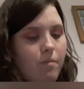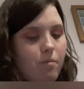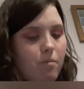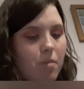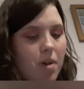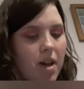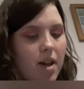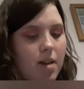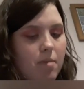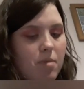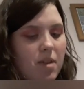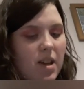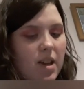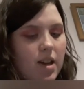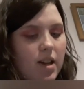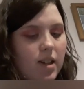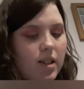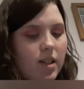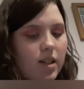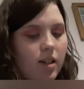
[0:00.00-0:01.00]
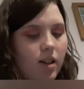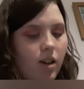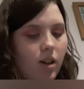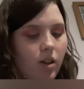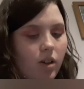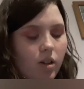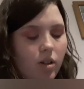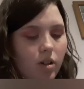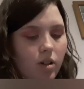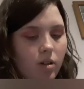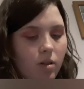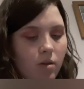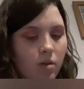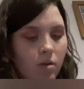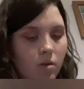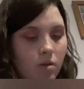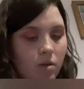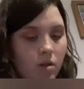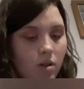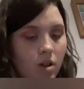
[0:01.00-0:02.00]
baby, a dark
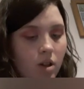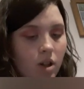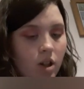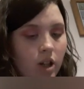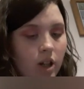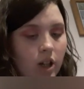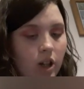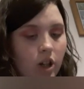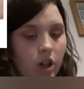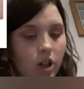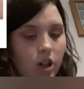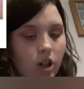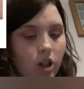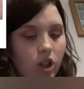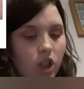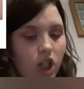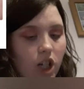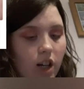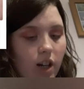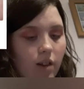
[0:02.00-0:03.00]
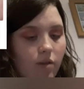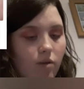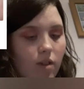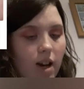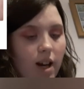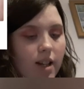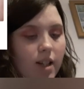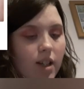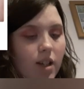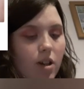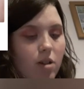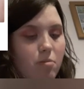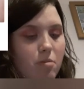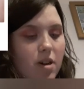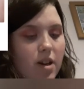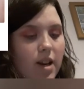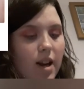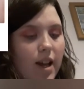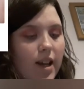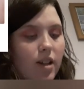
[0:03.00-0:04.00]
cherry red,
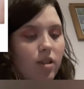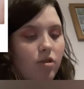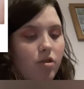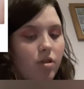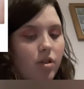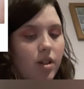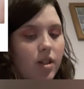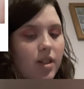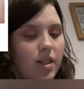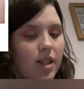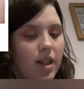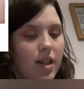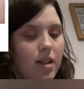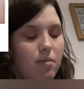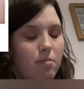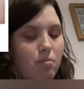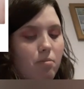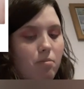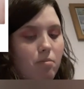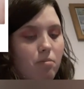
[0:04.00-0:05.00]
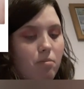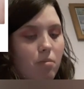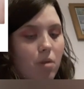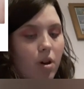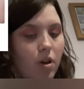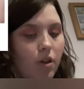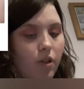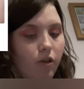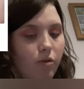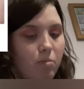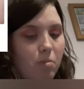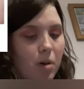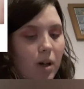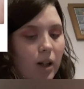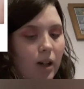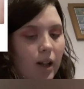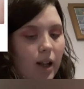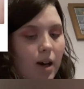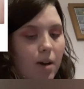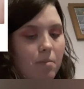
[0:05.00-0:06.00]
Human Nature, deep mauve
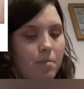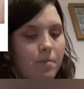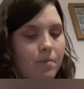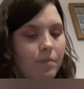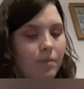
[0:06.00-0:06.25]
plum,